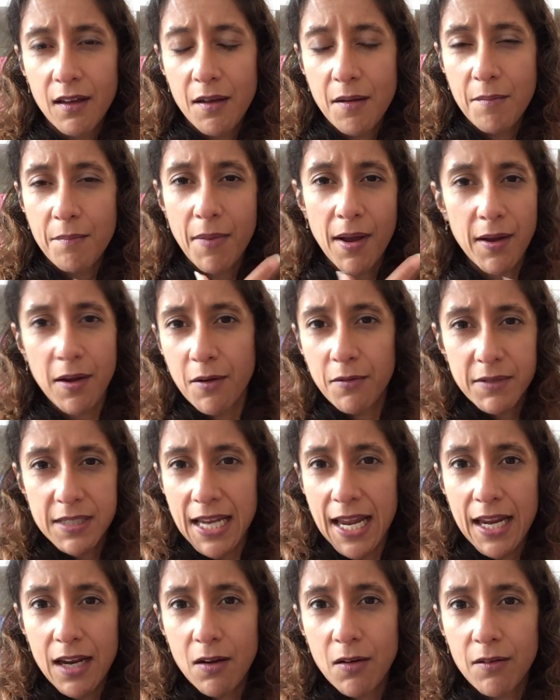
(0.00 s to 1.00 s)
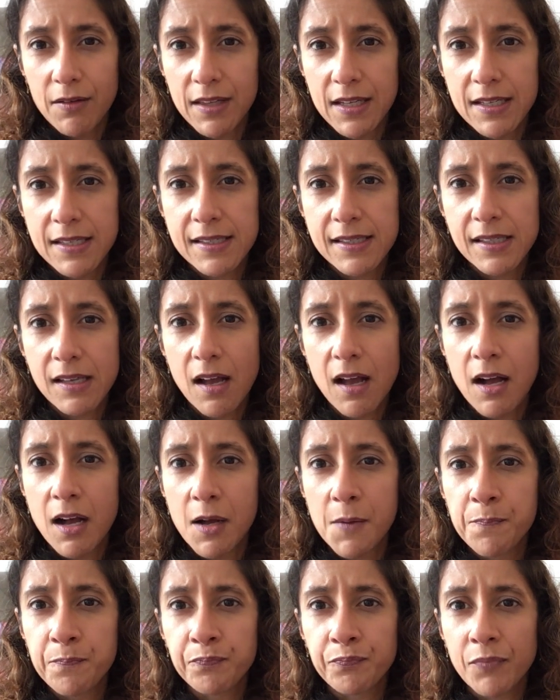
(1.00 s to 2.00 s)
my own take on this.
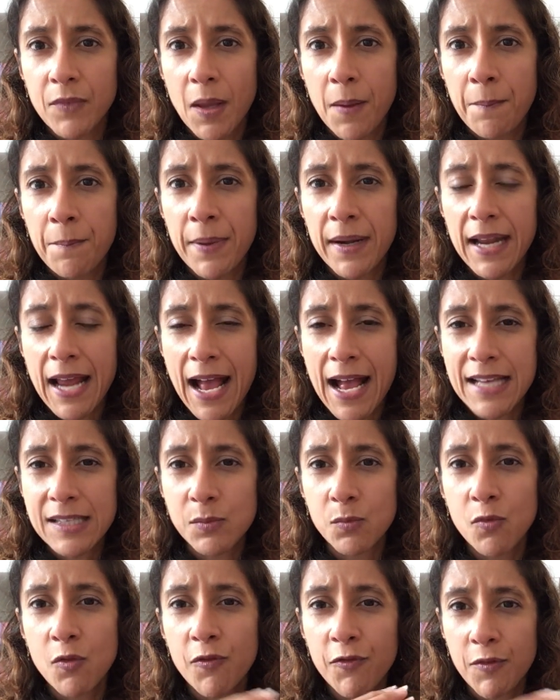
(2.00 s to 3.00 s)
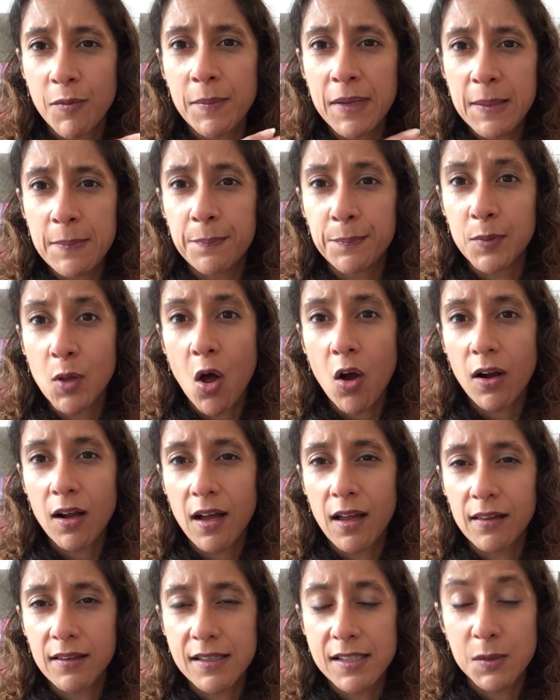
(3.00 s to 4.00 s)
But it has more, for me, block
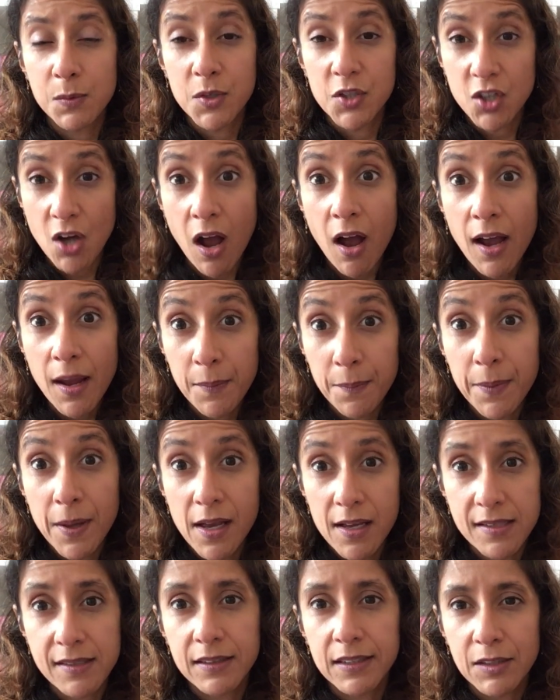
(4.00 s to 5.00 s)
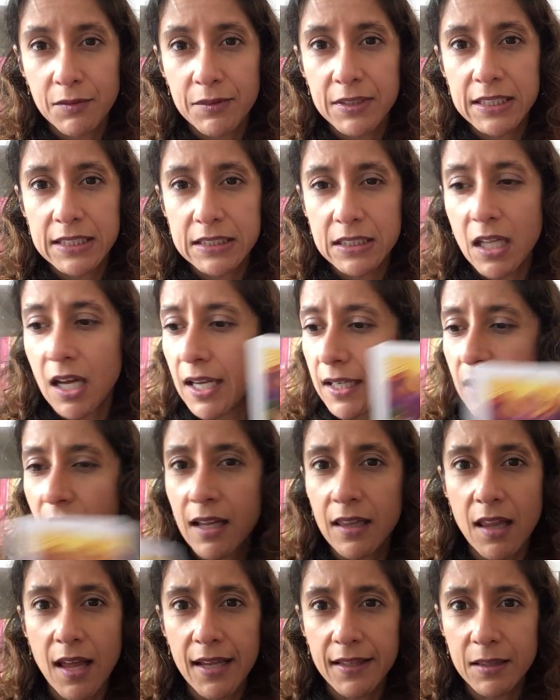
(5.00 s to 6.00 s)
colors, which I personally really like. I
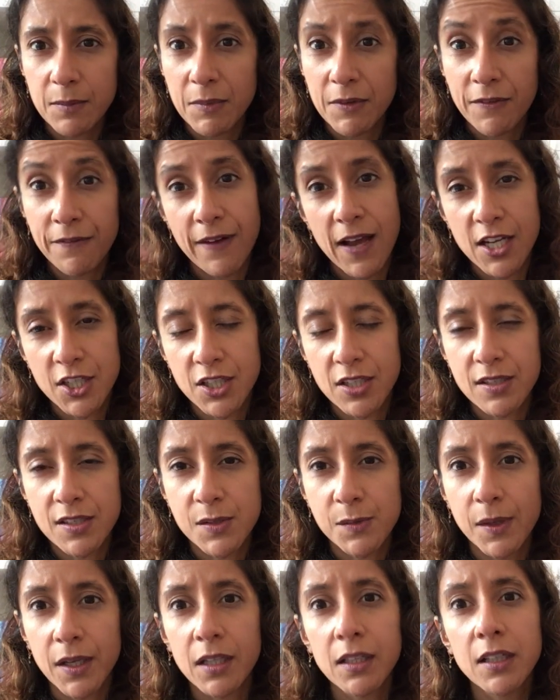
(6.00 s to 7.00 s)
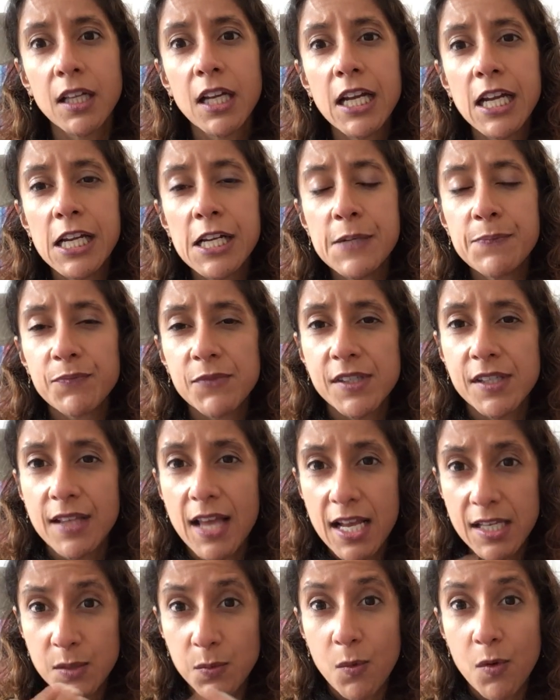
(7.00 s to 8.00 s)
like them in fashion as well. So
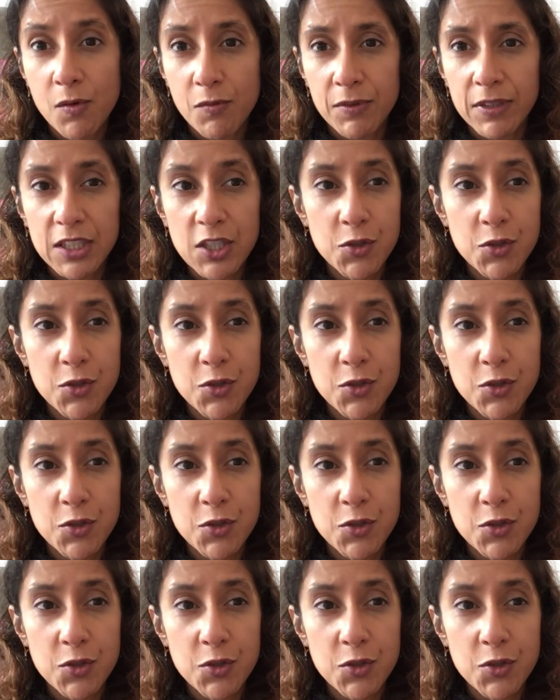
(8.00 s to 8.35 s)
that's what really